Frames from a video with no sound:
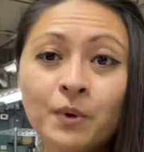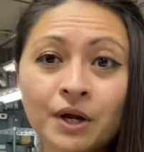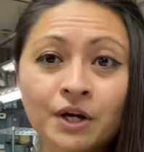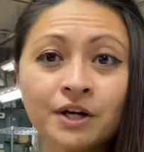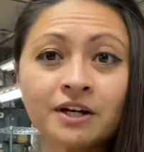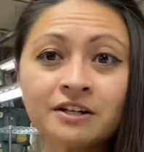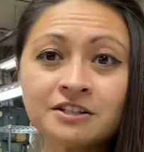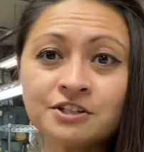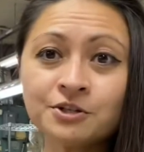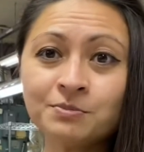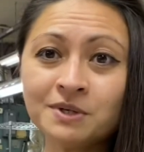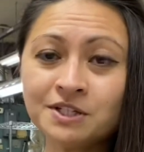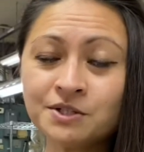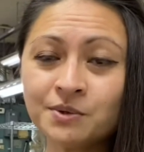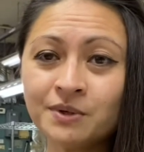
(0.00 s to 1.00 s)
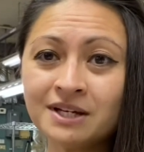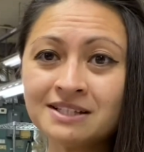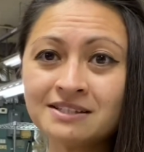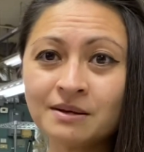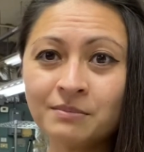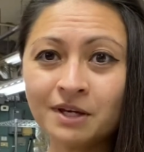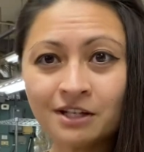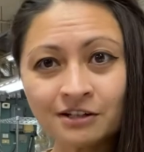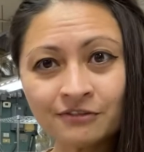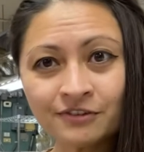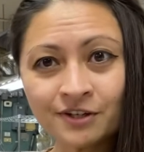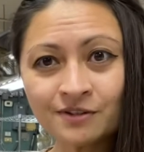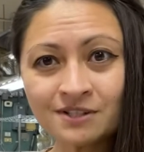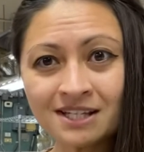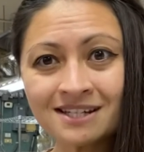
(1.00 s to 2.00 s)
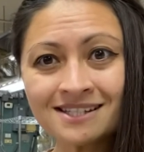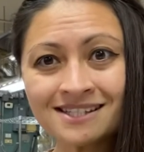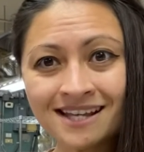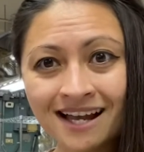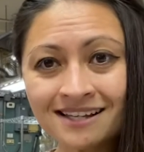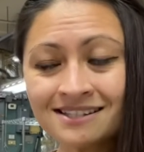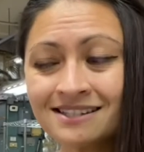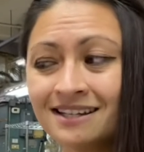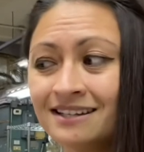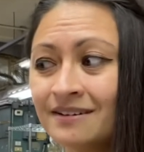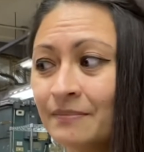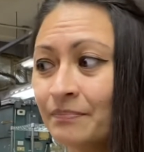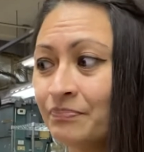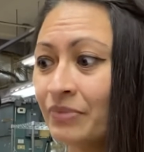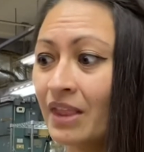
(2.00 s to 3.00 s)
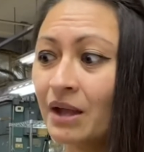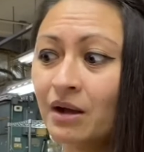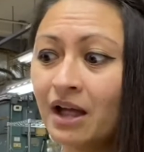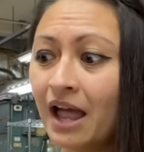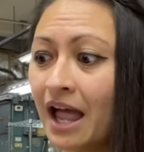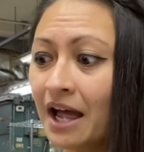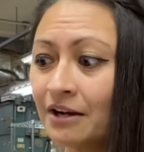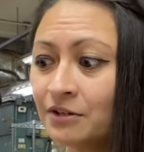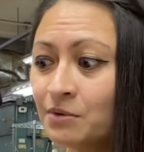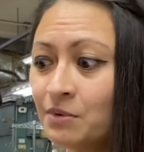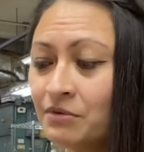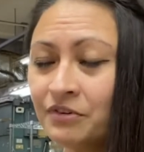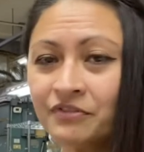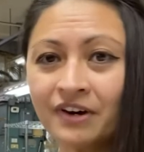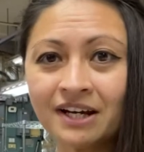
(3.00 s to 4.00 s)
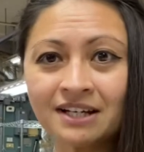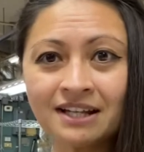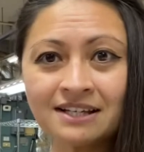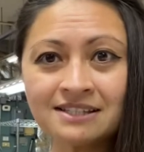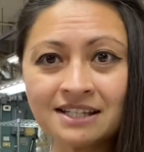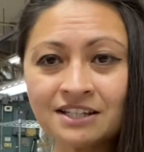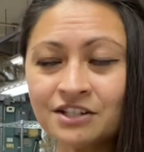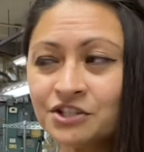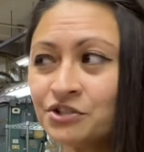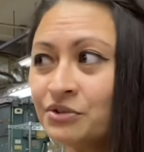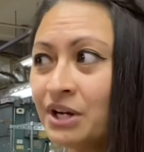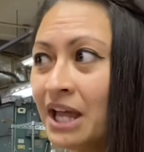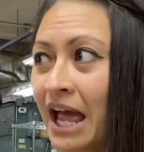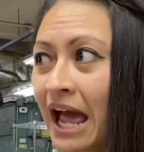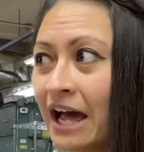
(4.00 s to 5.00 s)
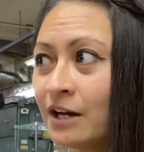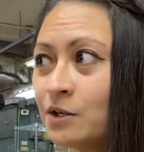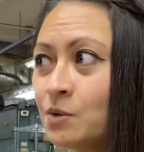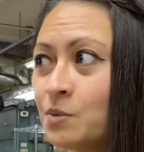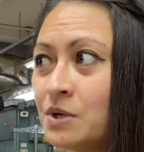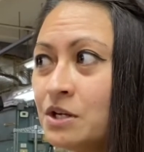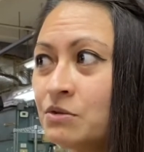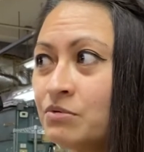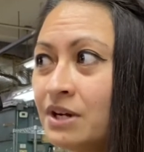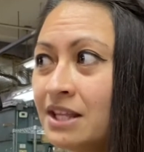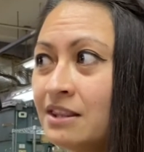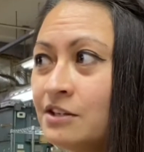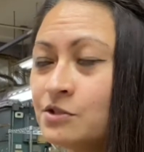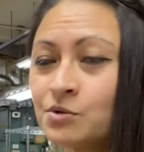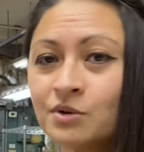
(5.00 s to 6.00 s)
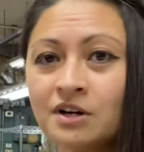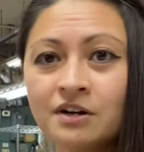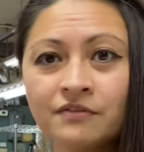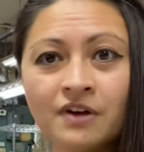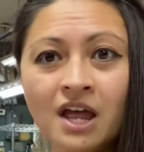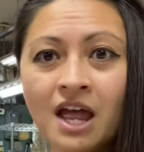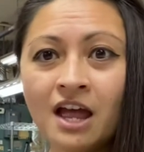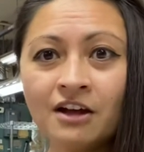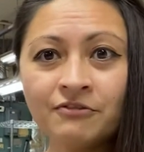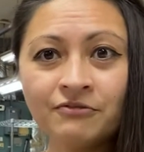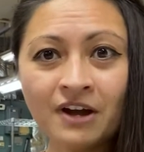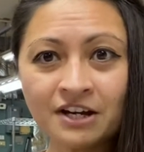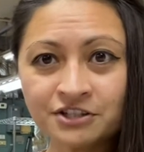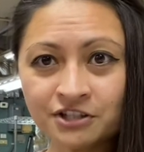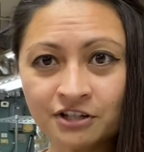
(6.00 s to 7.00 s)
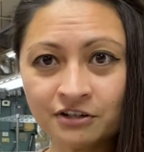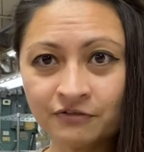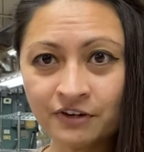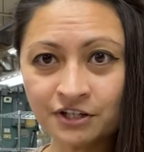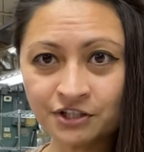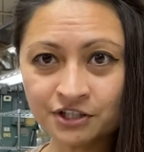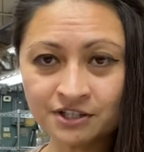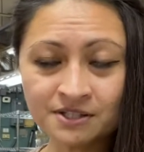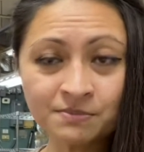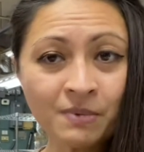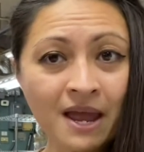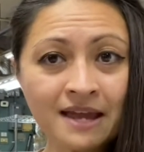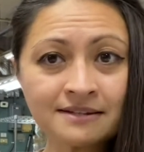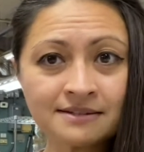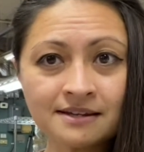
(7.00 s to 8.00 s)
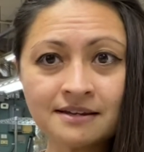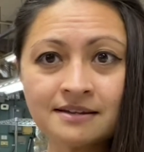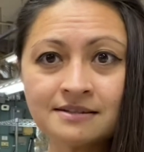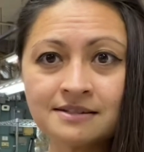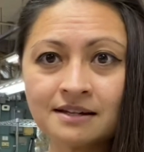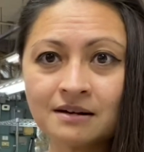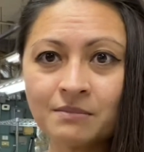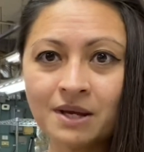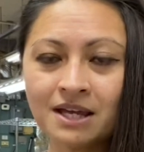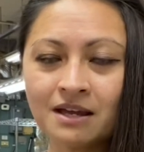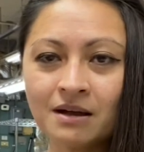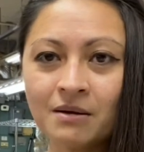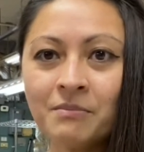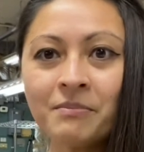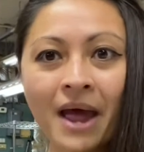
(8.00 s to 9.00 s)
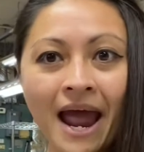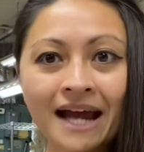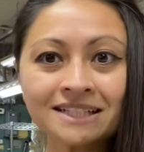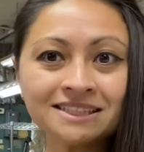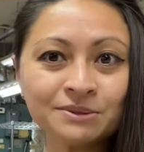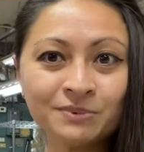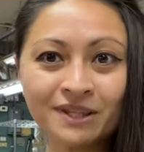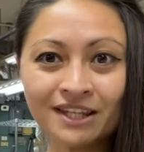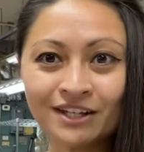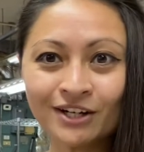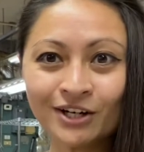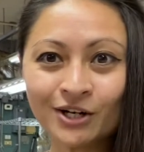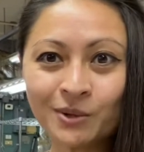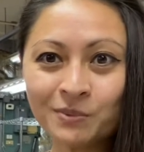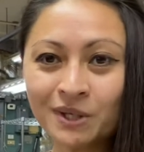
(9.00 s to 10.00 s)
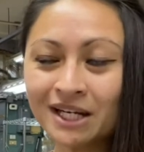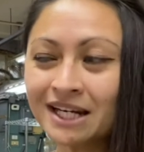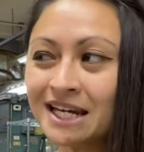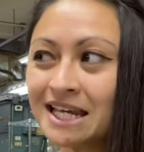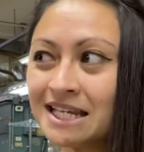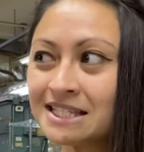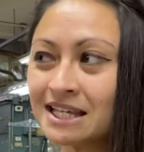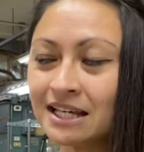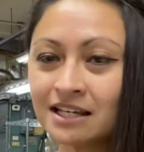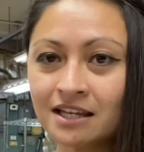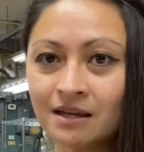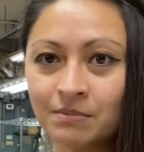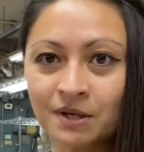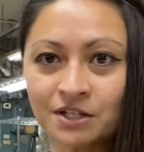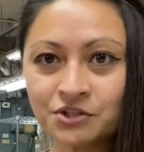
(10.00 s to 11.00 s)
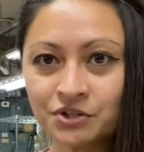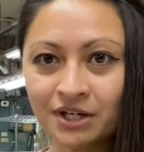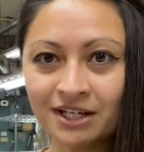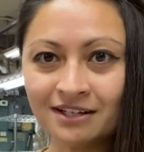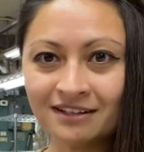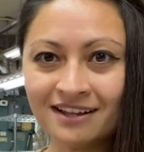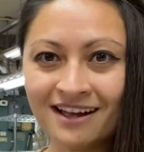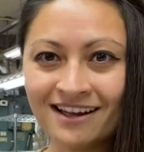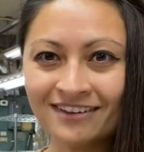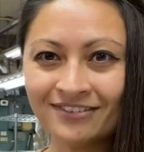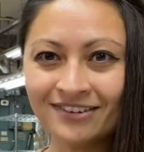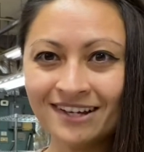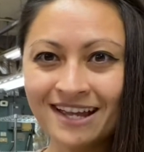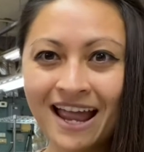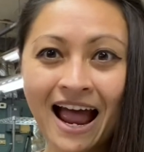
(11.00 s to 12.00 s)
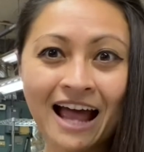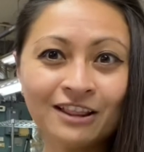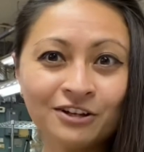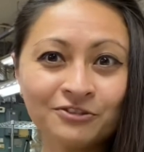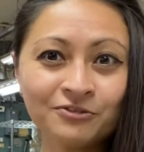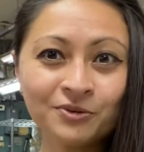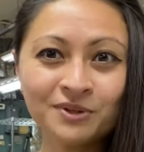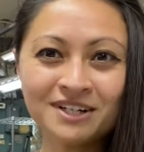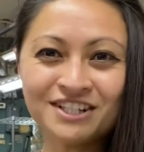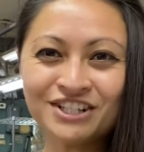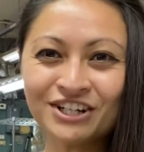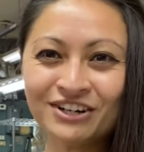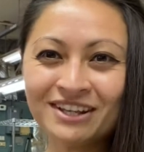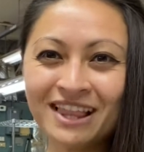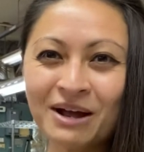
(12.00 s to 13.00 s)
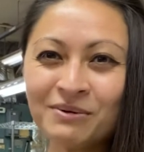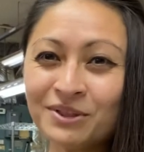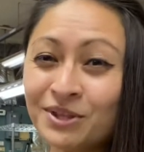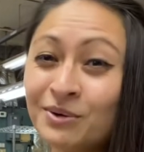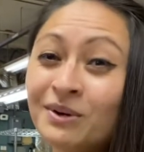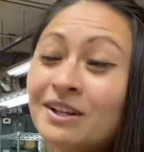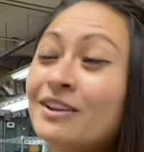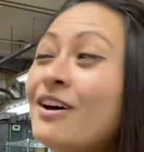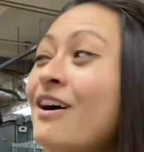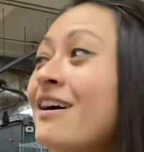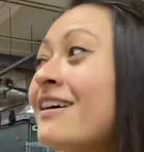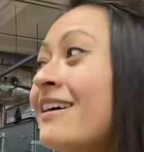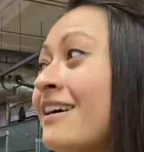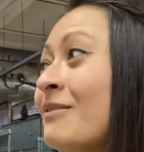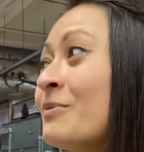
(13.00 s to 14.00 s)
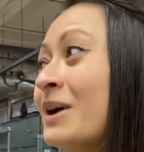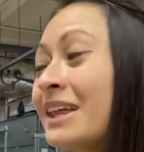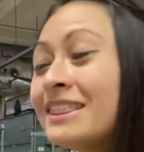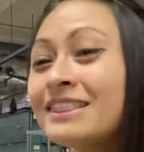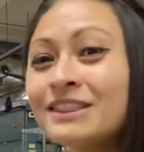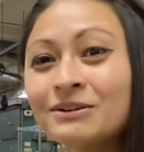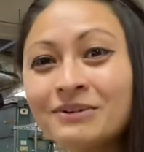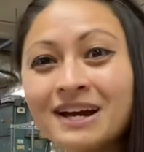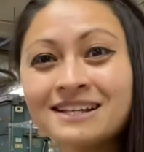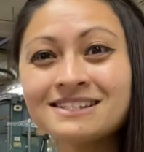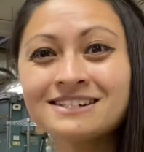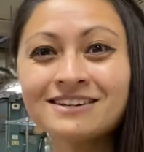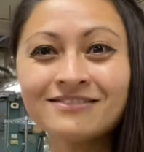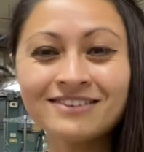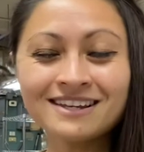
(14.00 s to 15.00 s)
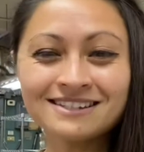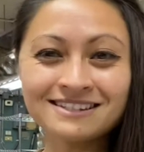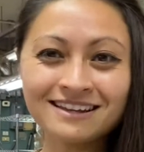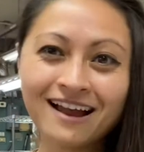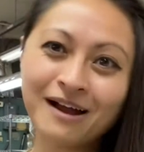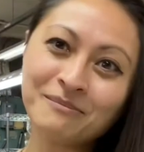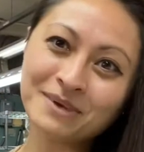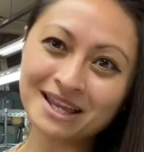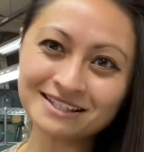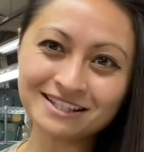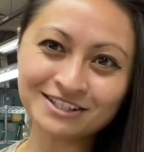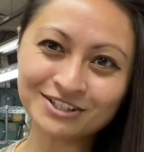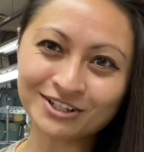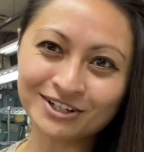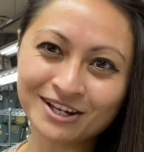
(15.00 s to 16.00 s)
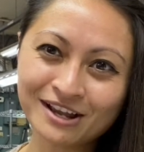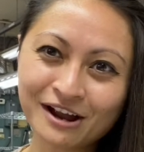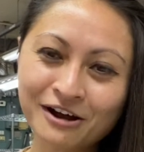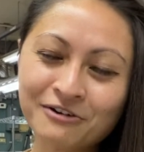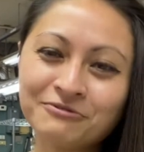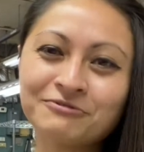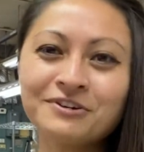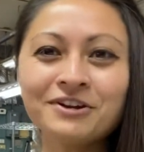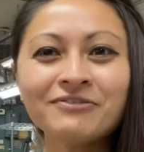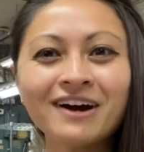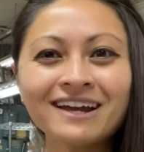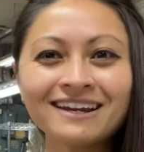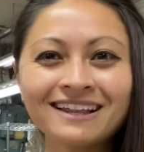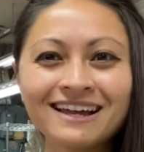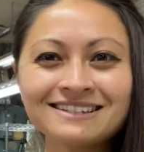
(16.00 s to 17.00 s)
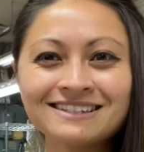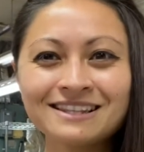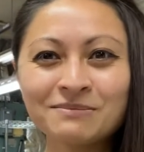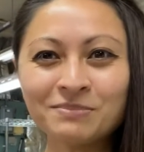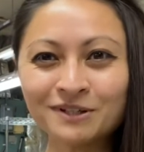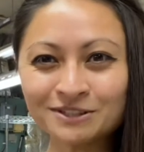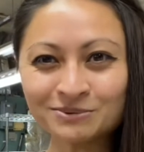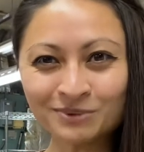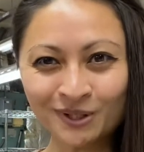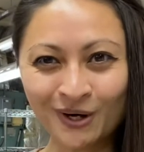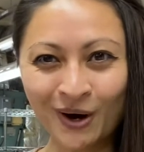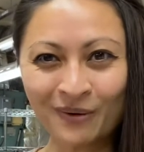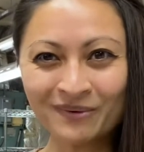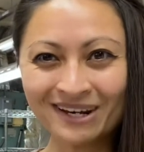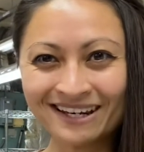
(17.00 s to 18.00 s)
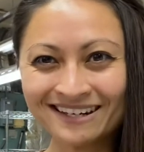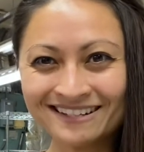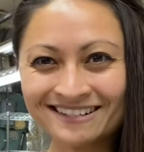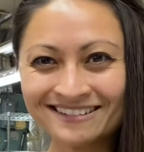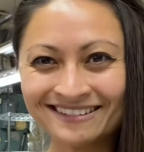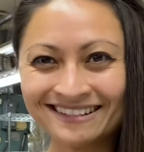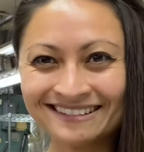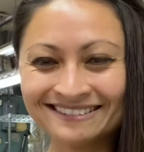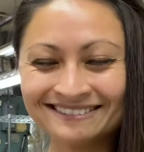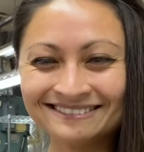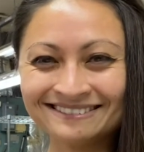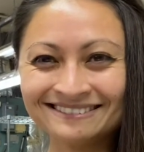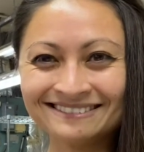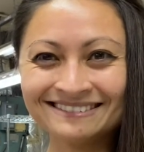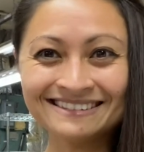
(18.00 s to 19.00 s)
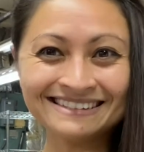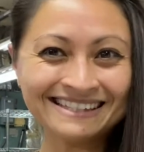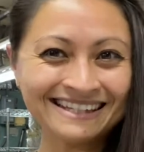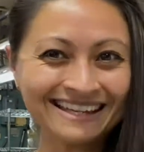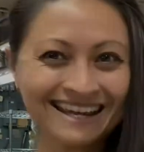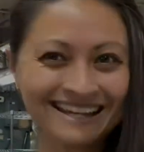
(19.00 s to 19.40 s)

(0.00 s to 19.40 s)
going to be doing some interviews and discussing how do we revitalize industry, how do we create these sort of fashion innovation spaces that are making an impact within our communities and keeping trade alive. I look forward to sharing that with you along with the rest of this amazing journey of revitalizing the Baltimore garment industry. See you next